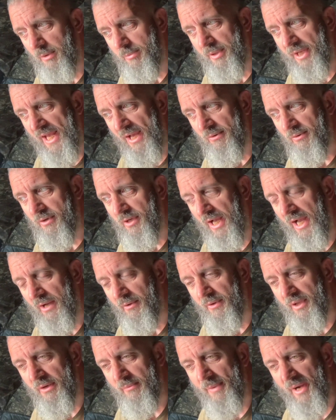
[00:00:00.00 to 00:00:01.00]
out
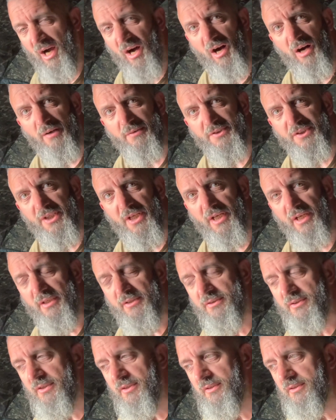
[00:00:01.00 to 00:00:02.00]
there about
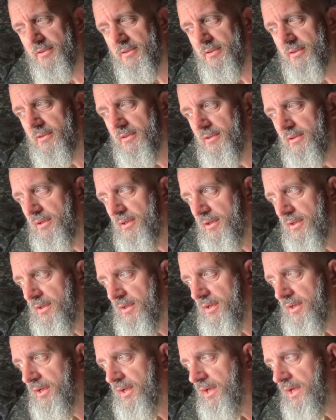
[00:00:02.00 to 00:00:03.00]
6:30, and
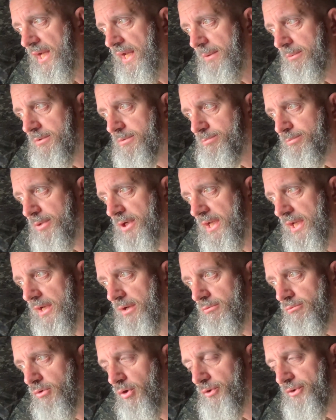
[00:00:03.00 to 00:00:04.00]
he was bringing a
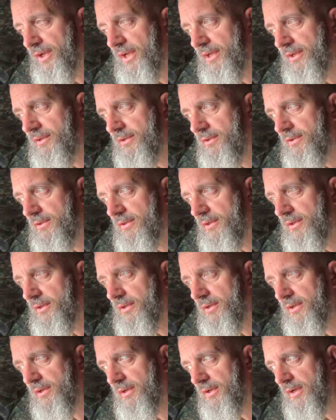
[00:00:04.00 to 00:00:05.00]
rod in,
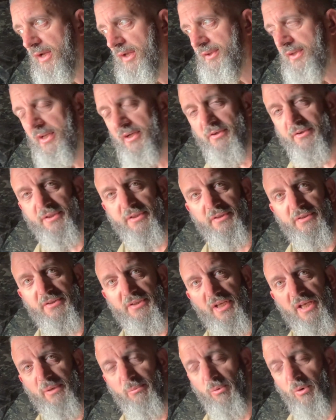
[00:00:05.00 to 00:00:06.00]
and then I didn't
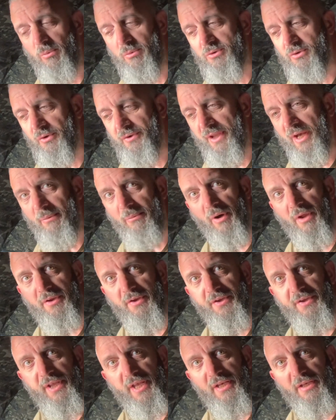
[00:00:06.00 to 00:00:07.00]
see what was on that one,
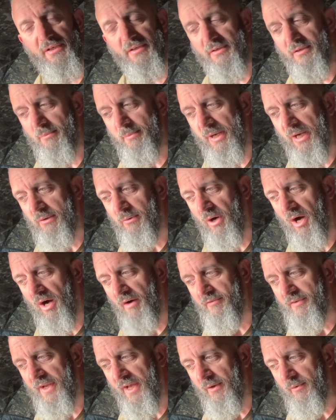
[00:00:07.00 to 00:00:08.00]
and then about
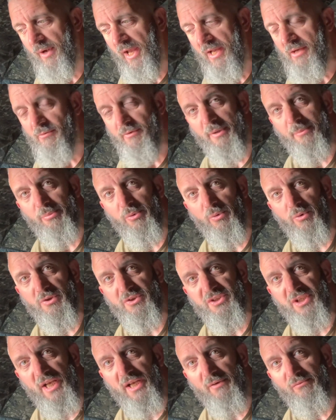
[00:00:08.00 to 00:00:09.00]
half an hour later he brought a
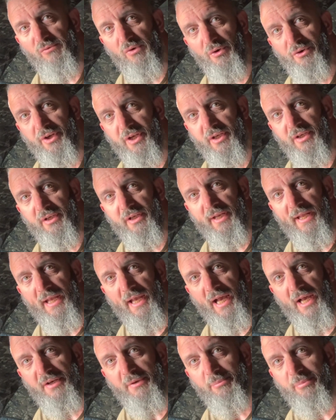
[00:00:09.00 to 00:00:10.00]
second rod in and it
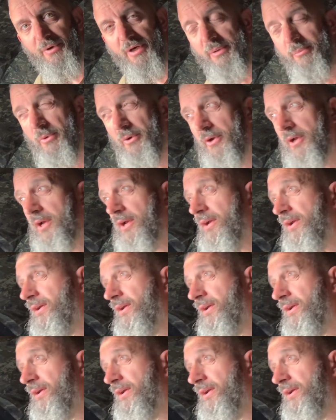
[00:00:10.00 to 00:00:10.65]
had a bream on it.